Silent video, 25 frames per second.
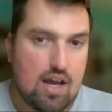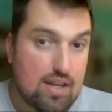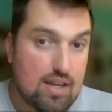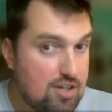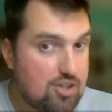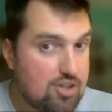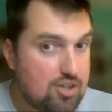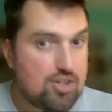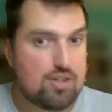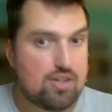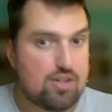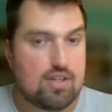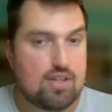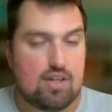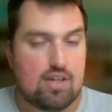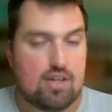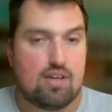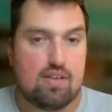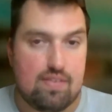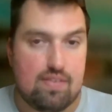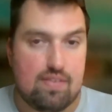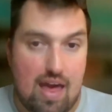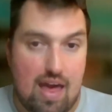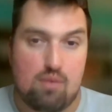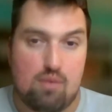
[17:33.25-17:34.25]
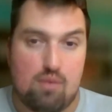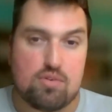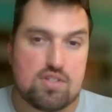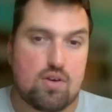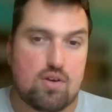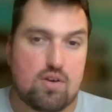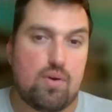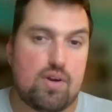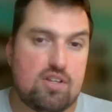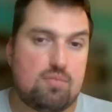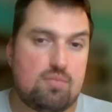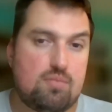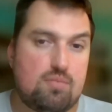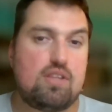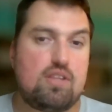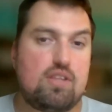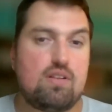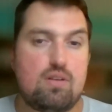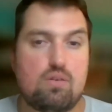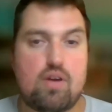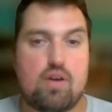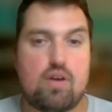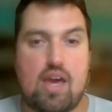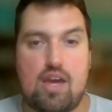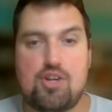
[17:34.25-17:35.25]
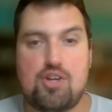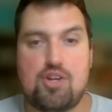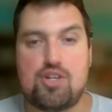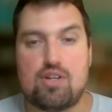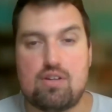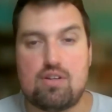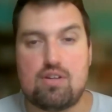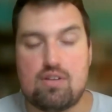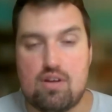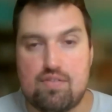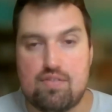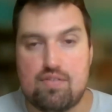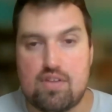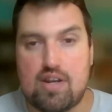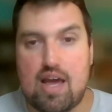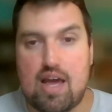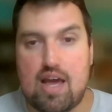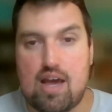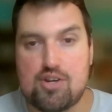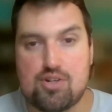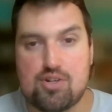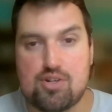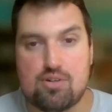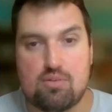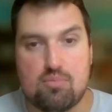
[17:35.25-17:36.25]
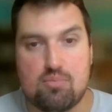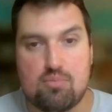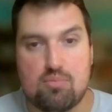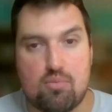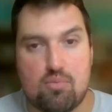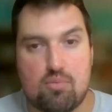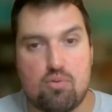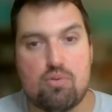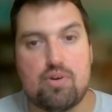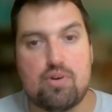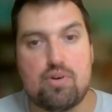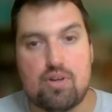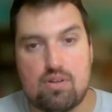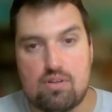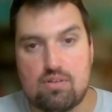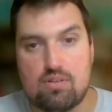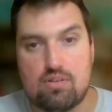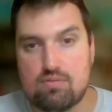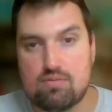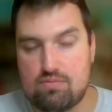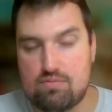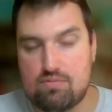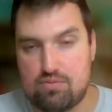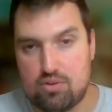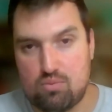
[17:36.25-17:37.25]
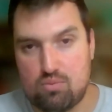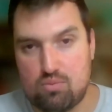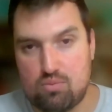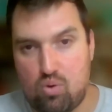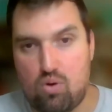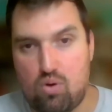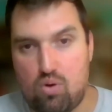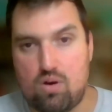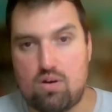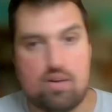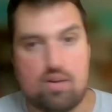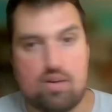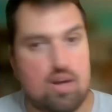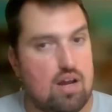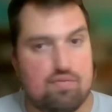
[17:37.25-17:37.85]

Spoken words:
Initially, that was going to be the location of the National Memorial for the war,